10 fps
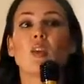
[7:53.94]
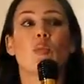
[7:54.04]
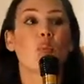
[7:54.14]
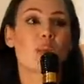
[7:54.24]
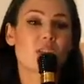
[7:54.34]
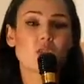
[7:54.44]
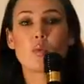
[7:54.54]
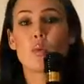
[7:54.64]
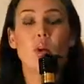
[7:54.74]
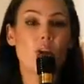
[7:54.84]
We went
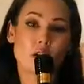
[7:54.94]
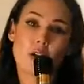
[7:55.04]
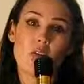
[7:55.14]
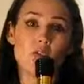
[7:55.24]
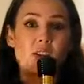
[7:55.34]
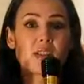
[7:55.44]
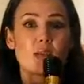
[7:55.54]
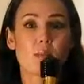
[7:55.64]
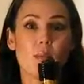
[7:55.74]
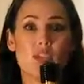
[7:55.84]
to her friend's
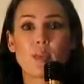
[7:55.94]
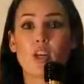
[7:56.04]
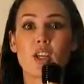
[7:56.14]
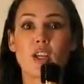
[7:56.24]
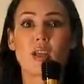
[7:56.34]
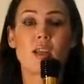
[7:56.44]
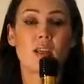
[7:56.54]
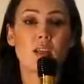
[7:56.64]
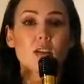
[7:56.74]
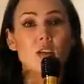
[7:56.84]
birthday party
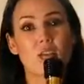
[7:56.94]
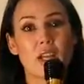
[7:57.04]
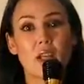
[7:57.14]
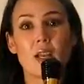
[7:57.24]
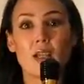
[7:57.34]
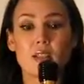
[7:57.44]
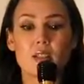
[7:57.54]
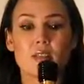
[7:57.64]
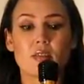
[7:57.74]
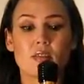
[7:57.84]
in Irvine and
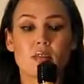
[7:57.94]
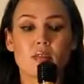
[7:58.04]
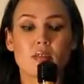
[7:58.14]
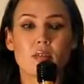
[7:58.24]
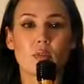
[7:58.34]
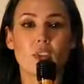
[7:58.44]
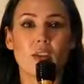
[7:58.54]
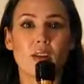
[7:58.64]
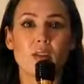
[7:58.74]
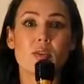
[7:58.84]
Orange
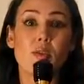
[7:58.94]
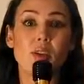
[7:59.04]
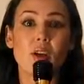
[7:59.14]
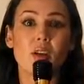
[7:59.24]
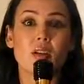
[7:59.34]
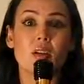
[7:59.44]
County. It was really fun.